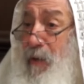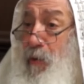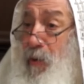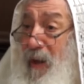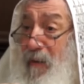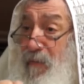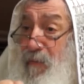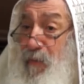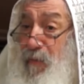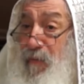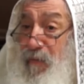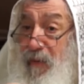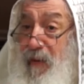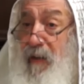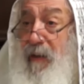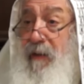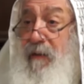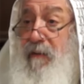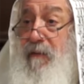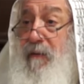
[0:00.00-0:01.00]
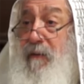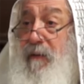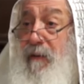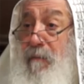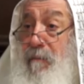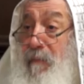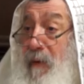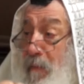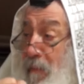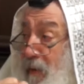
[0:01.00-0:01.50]
You have to feel it.
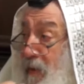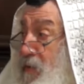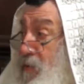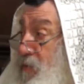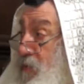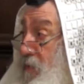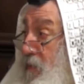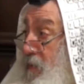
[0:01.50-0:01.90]
Mamash.